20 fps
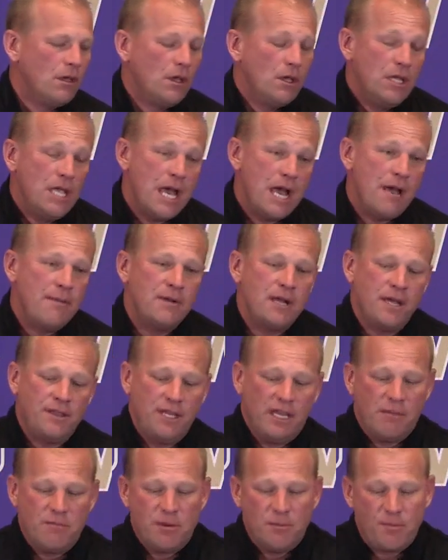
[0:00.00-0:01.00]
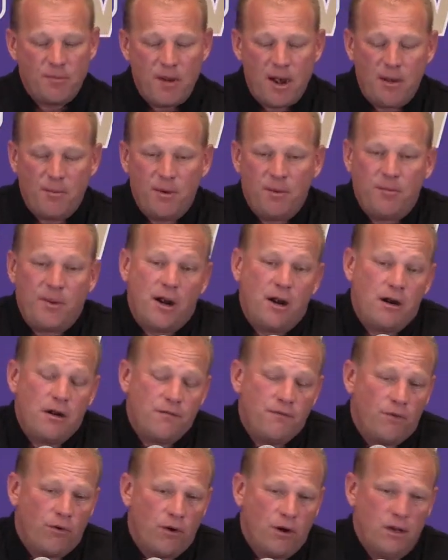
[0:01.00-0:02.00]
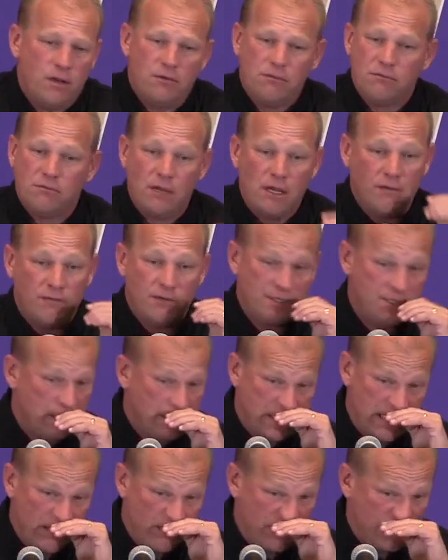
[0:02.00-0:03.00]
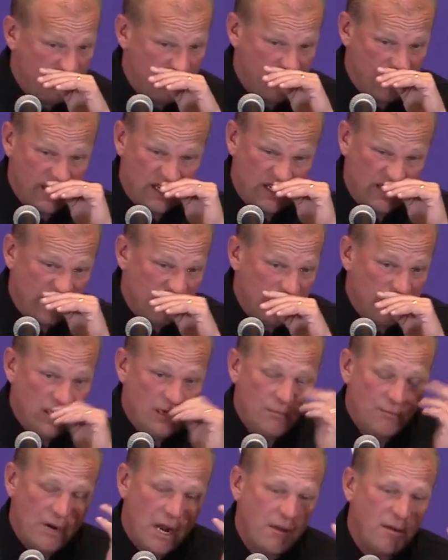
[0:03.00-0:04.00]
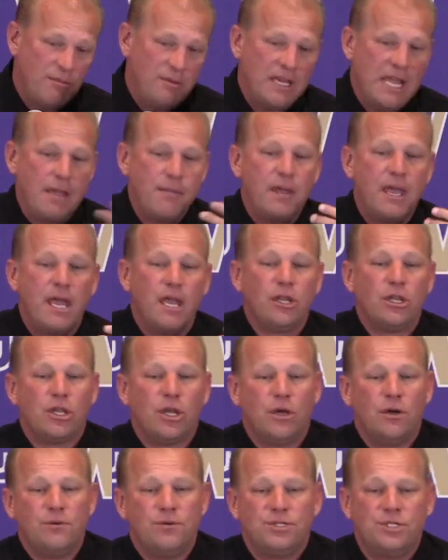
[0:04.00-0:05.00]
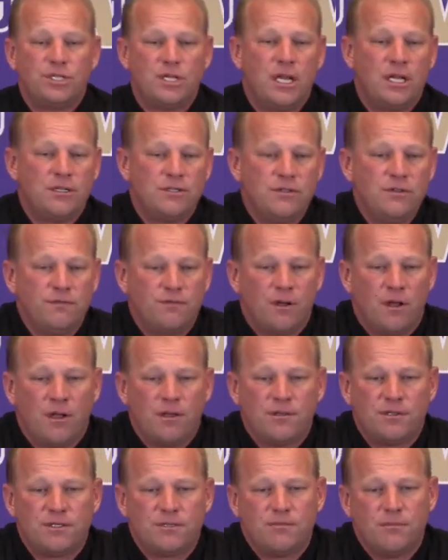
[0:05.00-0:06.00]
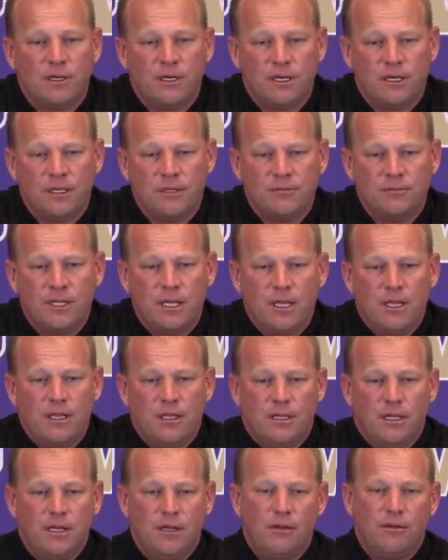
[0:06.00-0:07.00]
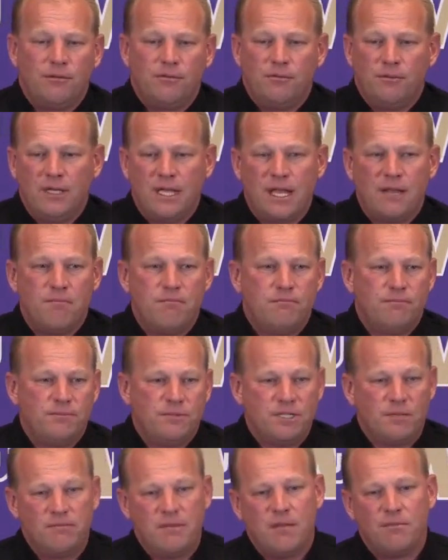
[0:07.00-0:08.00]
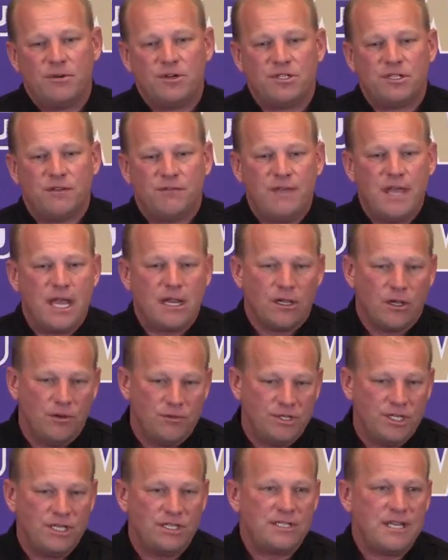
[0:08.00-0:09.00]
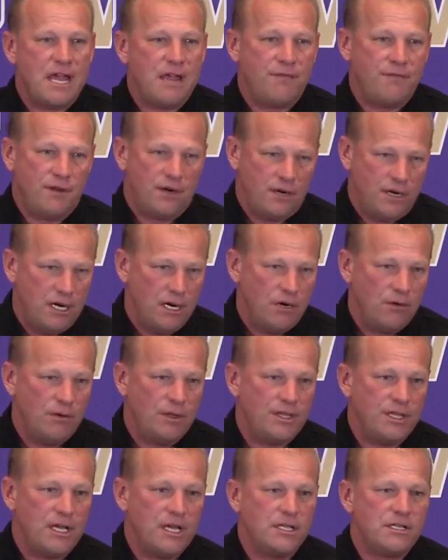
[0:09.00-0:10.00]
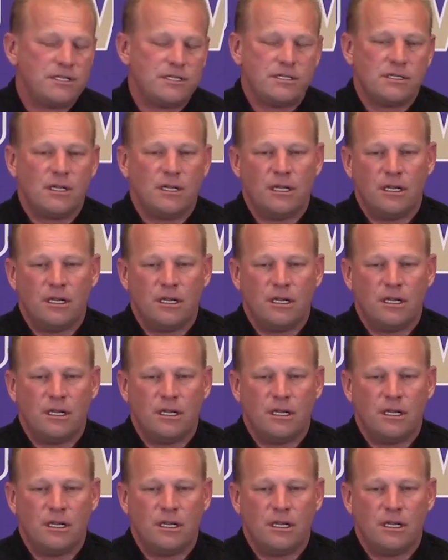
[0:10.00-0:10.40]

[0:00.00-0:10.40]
Yeah, I mean, I think I've been preparing for it ever since I was probably became a head coach at Sioux Falls. You know, we got some members of that coaching staff that are here with us.